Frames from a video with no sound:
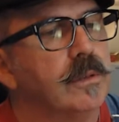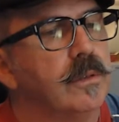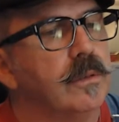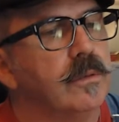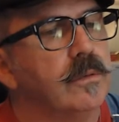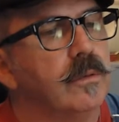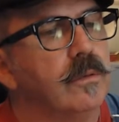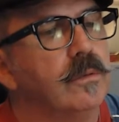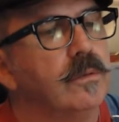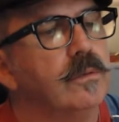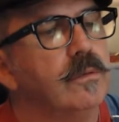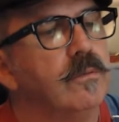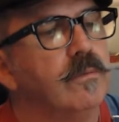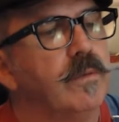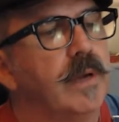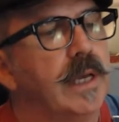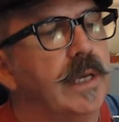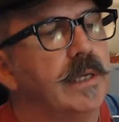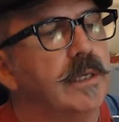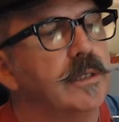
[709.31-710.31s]
the dorsal
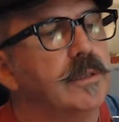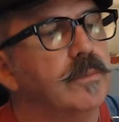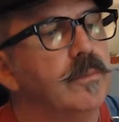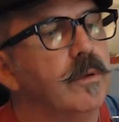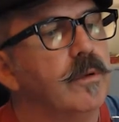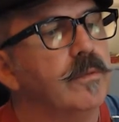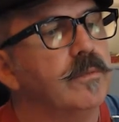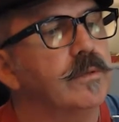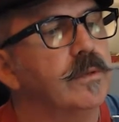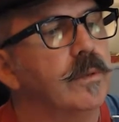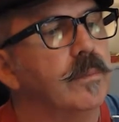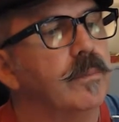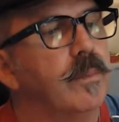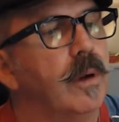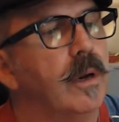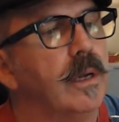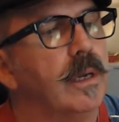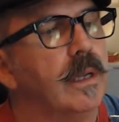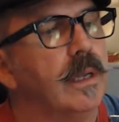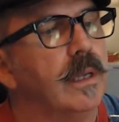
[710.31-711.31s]
vagus moves the
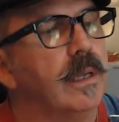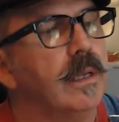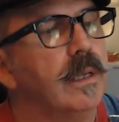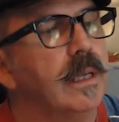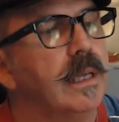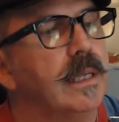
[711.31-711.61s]
body